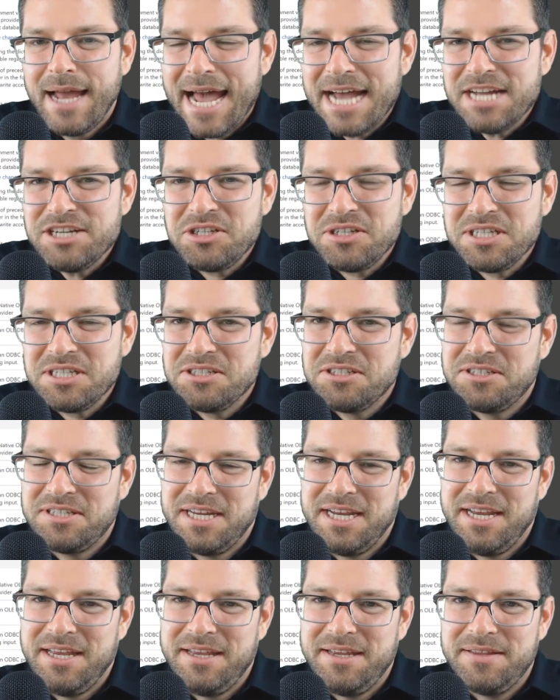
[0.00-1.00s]
As you can
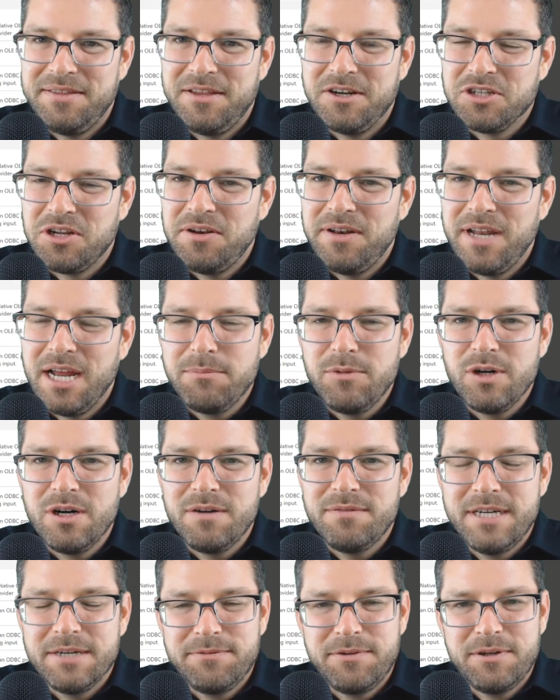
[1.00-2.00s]
see, there's a number
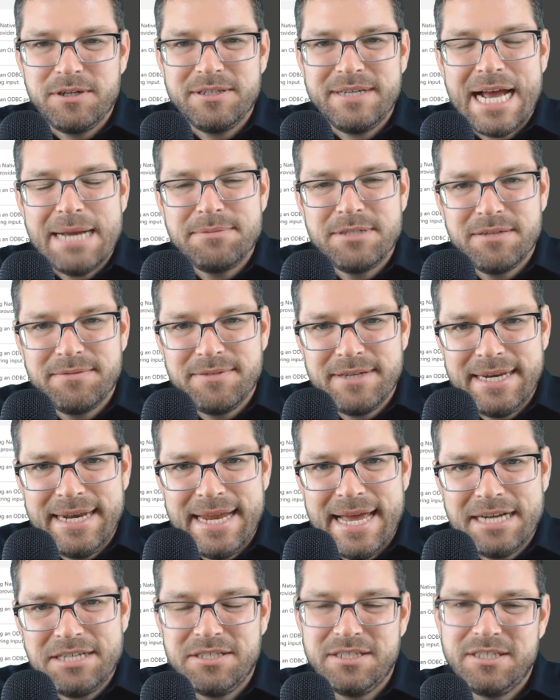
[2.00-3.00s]
of different types of
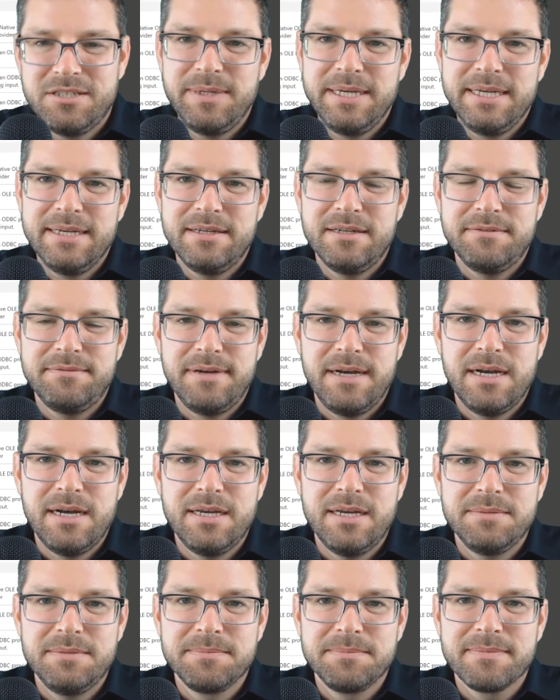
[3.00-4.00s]
connections we can
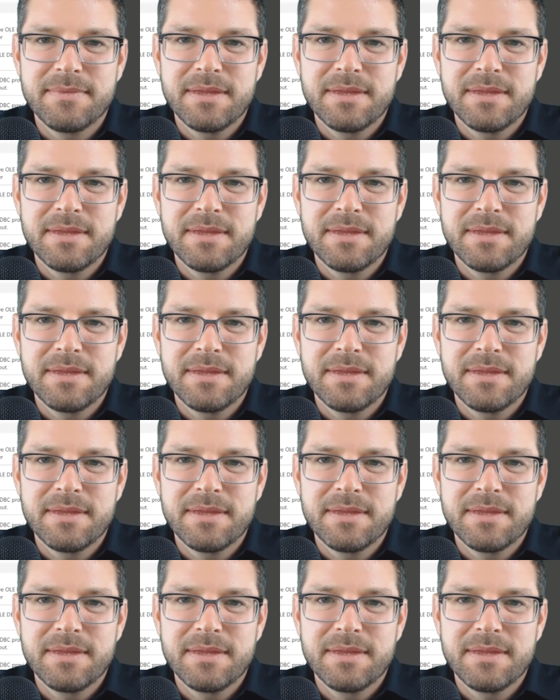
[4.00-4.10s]
define.